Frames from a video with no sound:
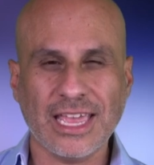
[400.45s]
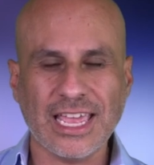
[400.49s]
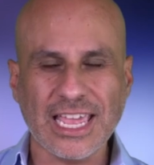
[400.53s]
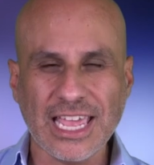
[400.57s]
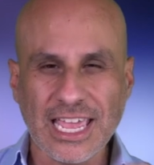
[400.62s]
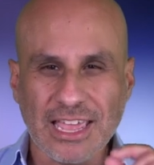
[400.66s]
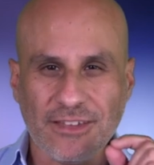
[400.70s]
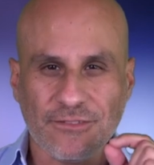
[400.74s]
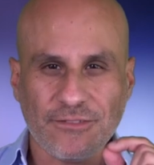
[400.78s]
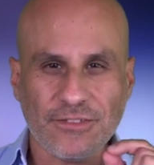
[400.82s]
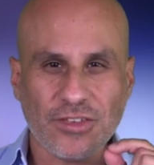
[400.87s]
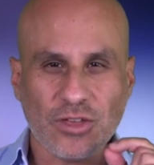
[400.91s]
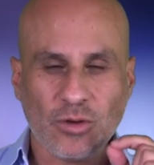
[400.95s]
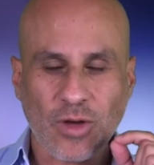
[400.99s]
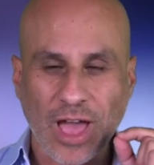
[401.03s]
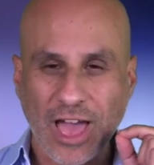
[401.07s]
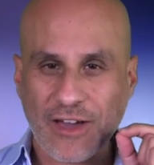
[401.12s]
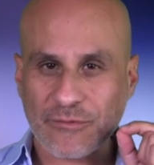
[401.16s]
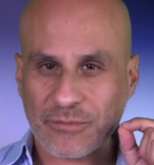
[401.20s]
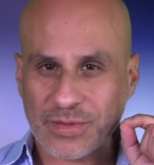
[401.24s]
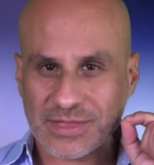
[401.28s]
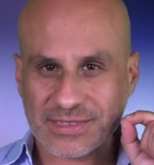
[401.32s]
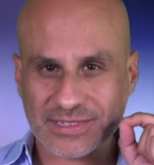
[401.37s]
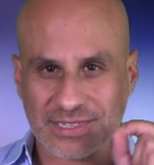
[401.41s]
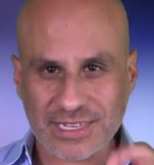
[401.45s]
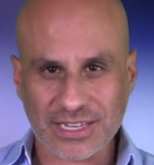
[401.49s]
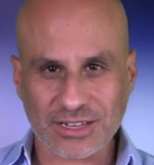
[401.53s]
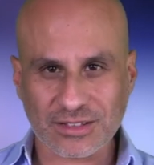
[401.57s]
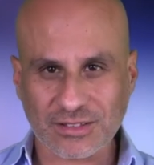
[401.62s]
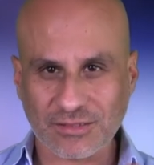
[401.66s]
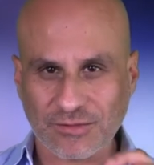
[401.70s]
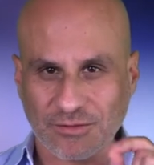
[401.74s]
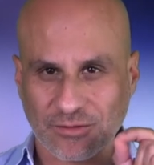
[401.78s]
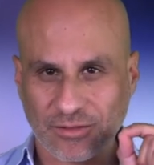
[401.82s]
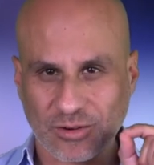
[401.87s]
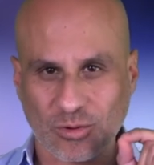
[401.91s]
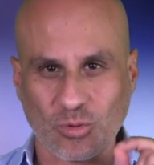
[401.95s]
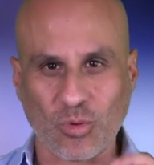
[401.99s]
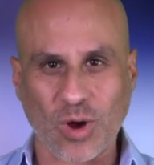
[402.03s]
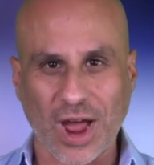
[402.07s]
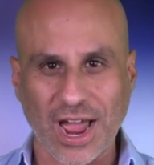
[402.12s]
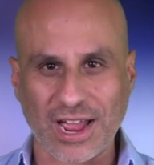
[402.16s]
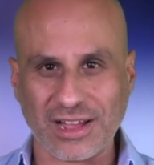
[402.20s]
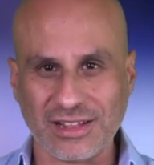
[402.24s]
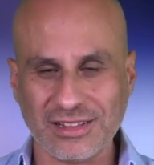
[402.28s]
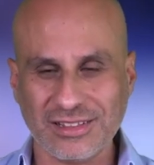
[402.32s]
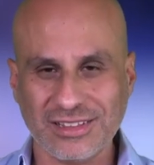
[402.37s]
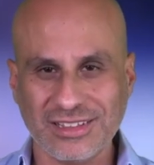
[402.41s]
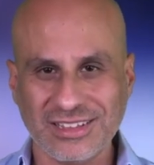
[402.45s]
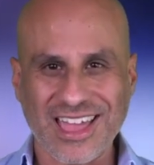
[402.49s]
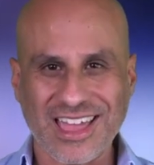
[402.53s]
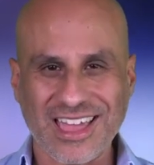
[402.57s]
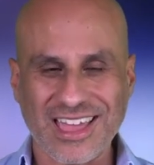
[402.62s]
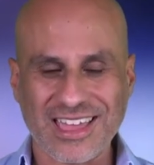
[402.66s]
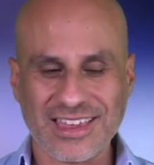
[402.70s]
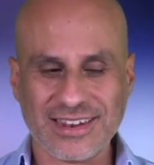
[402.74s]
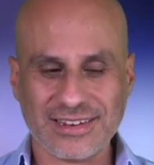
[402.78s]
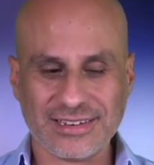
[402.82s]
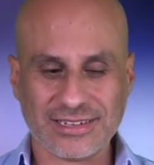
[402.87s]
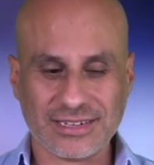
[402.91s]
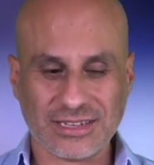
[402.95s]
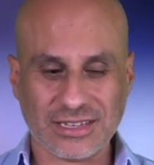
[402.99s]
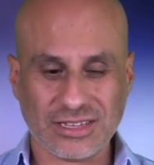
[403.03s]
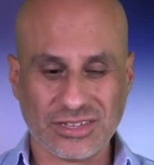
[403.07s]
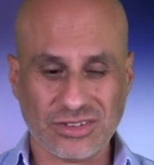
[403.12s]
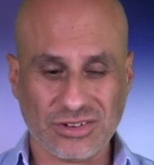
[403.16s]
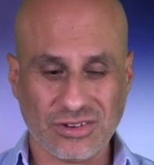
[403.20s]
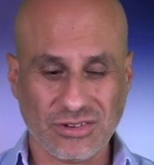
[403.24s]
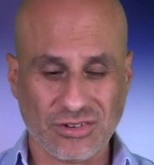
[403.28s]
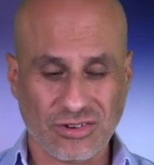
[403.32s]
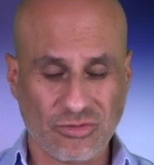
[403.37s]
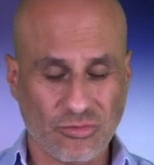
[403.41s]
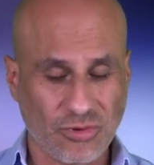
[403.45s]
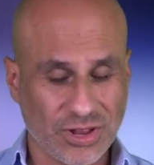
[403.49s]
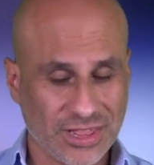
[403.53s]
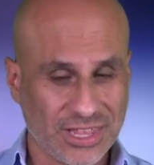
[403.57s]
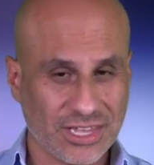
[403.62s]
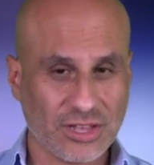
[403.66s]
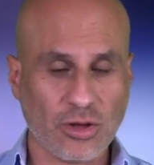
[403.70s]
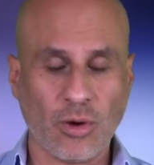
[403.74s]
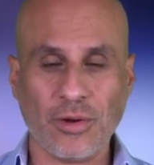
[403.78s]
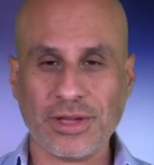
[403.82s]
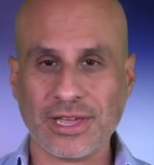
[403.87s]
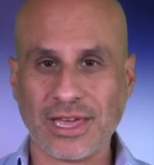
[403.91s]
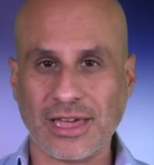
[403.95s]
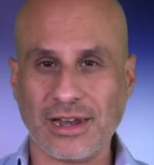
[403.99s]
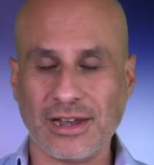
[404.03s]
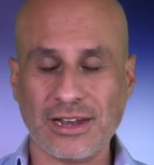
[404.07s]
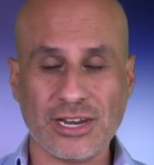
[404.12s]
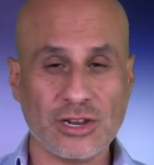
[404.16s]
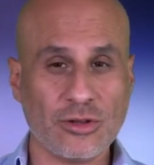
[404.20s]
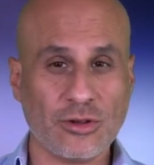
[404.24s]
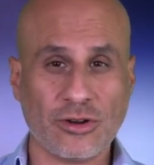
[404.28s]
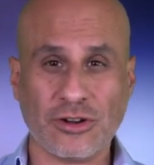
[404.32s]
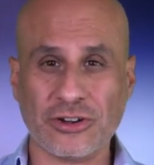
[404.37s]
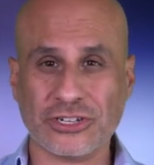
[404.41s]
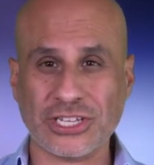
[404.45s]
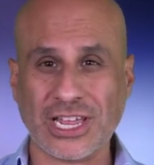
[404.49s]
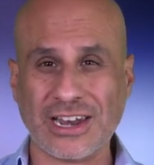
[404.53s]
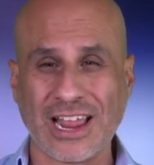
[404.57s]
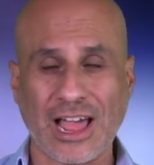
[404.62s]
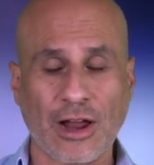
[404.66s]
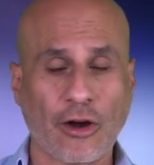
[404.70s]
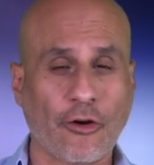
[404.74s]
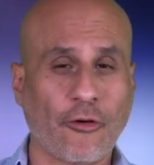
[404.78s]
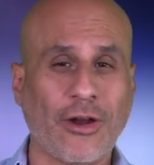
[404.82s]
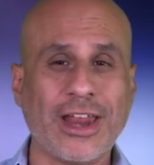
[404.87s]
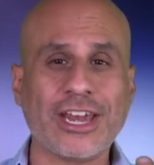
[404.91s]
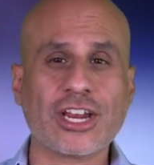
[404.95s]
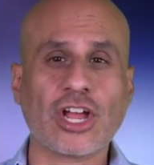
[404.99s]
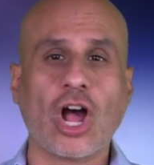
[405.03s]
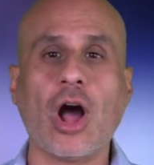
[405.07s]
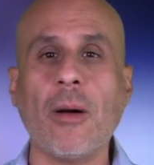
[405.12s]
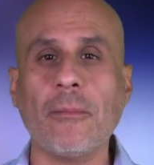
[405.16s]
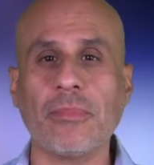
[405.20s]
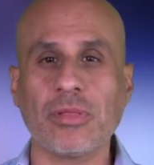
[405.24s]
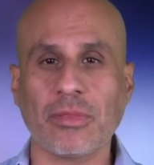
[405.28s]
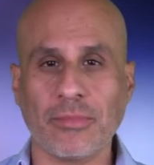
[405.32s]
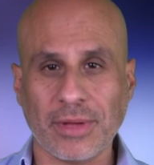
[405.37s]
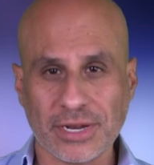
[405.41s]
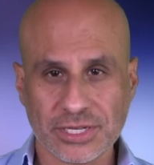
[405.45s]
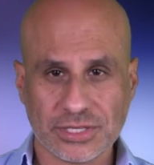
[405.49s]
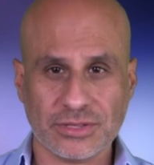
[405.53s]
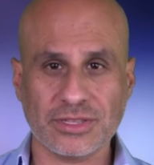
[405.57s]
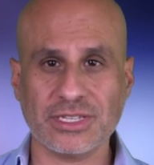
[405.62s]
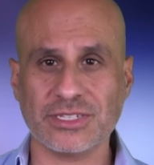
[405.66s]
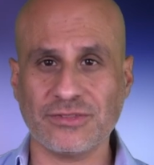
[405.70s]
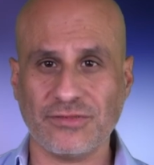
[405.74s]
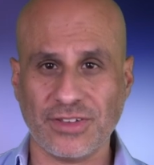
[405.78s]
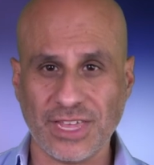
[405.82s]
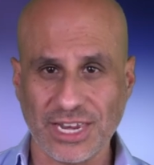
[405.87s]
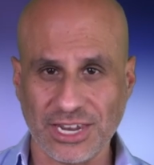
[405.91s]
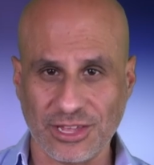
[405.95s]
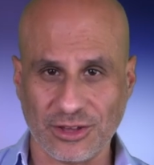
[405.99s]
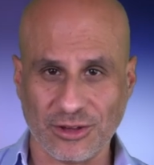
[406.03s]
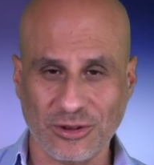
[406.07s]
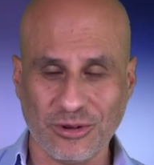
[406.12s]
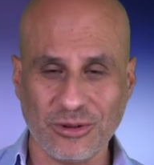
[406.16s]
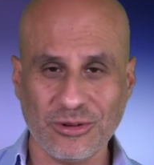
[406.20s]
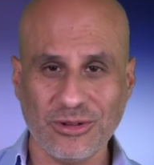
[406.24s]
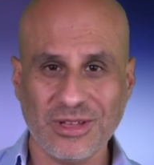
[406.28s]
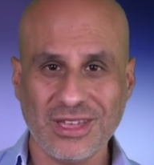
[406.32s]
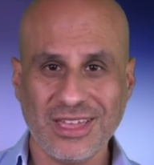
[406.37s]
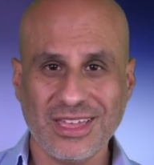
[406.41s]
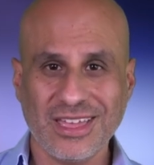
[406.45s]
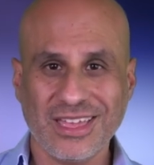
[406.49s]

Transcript: if you have been single for a while and you're really going at it and you understand a great compliment to this video